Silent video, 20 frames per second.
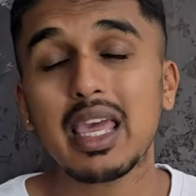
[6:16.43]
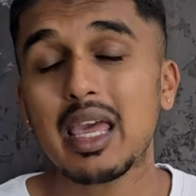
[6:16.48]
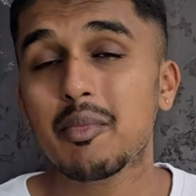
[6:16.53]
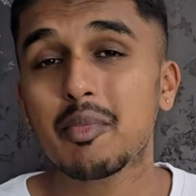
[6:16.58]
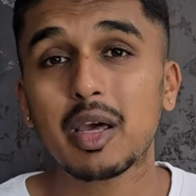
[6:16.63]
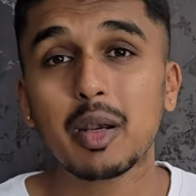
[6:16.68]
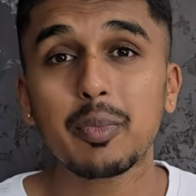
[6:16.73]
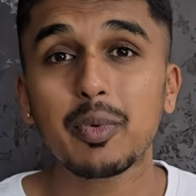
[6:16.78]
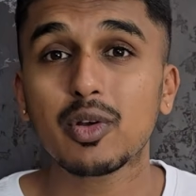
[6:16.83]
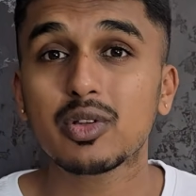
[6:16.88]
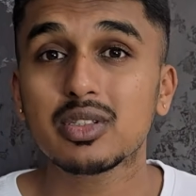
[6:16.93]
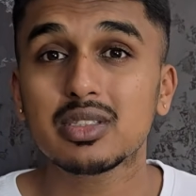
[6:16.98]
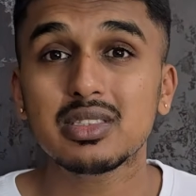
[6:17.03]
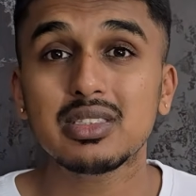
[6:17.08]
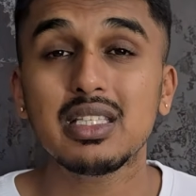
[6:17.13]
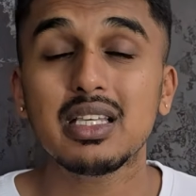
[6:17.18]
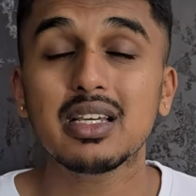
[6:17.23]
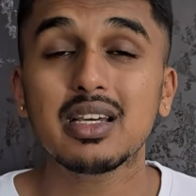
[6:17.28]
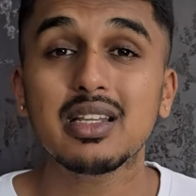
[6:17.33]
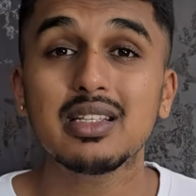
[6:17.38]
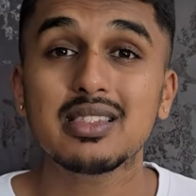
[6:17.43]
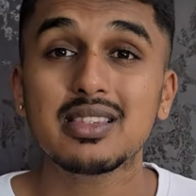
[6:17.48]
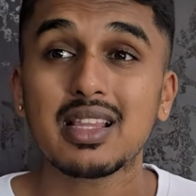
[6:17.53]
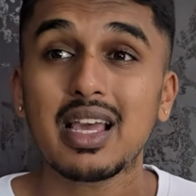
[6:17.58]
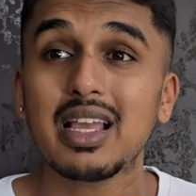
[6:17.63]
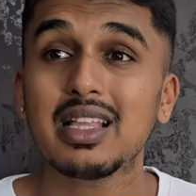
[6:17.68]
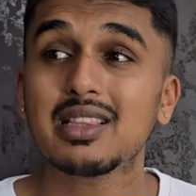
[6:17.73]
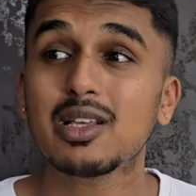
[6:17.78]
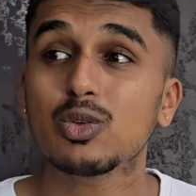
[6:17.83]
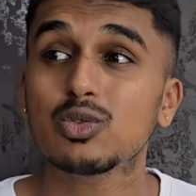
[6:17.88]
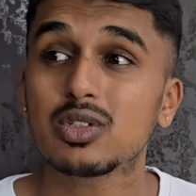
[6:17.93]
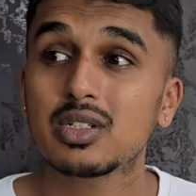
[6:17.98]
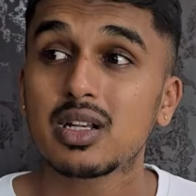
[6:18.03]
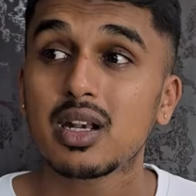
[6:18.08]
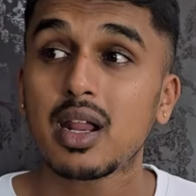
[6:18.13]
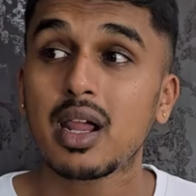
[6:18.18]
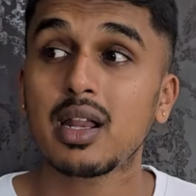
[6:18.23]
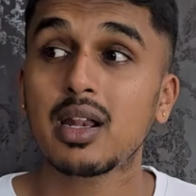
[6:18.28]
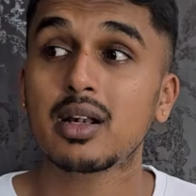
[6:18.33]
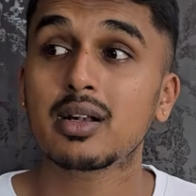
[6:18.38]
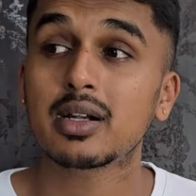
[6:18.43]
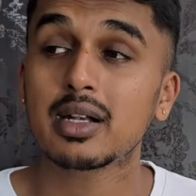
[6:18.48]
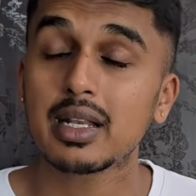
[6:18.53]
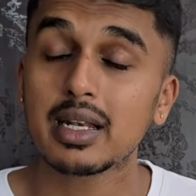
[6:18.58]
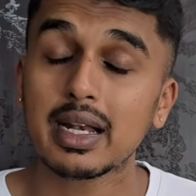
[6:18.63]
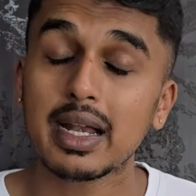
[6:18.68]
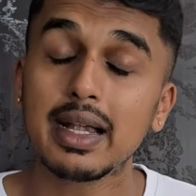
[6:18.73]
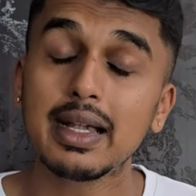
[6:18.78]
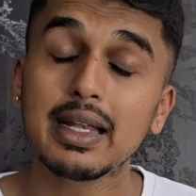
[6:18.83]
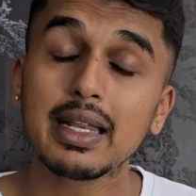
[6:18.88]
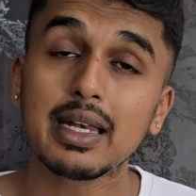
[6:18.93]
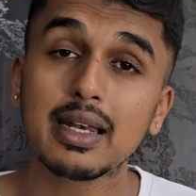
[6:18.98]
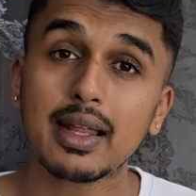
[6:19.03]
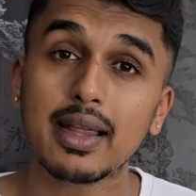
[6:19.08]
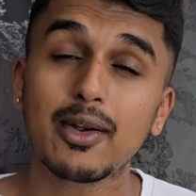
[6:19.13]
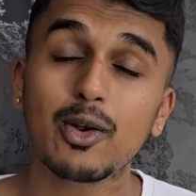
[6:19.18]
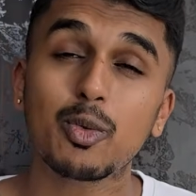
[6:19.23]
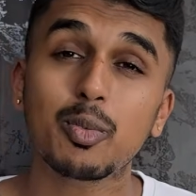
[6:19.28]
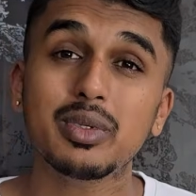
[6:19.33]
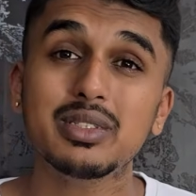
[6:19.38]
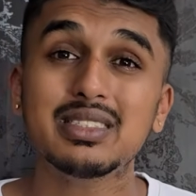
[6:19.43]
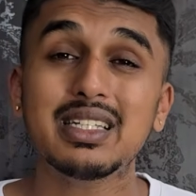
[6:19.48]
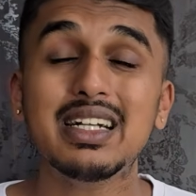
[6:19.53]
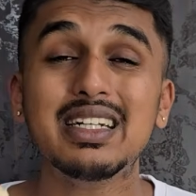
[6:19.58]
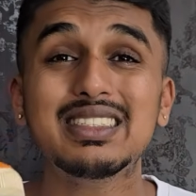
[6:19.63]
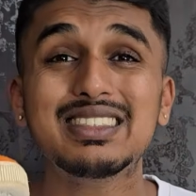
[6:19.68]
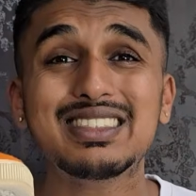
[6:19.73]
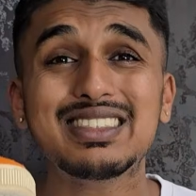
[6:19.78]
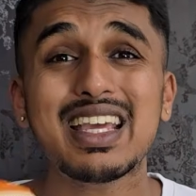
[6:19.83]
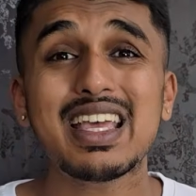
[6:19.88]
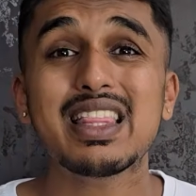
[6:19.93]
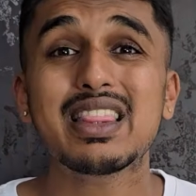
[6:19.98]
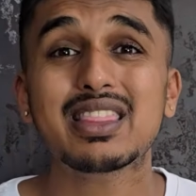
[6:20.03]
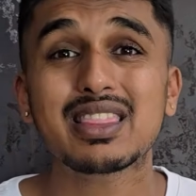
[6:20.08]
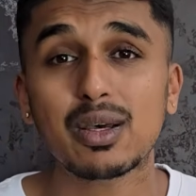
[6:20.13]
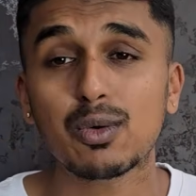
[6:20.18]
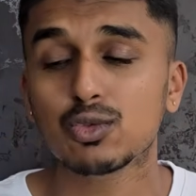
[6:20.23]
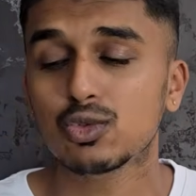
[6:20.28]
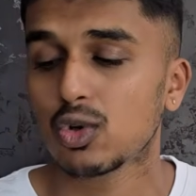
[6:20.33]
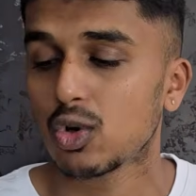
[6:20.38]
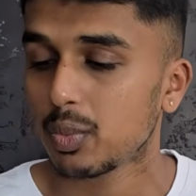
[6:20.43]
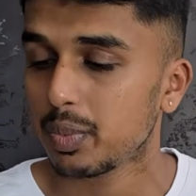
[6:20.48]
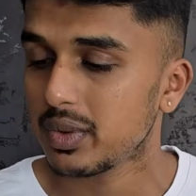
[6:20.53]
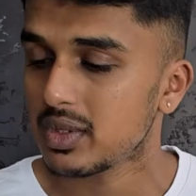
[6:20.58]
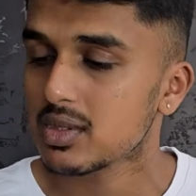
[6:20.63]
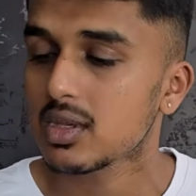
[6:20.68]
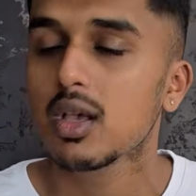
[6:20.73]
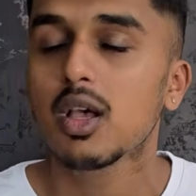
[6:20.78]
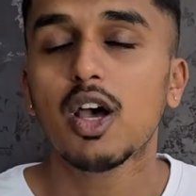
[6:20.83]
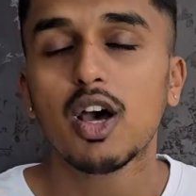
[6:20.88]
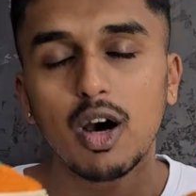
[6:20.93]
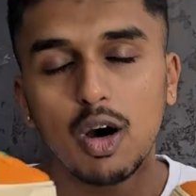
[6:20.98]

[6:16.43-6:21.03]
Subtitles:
MRP on this sneaker is 9,999 rupees. That is 10,000 rupees.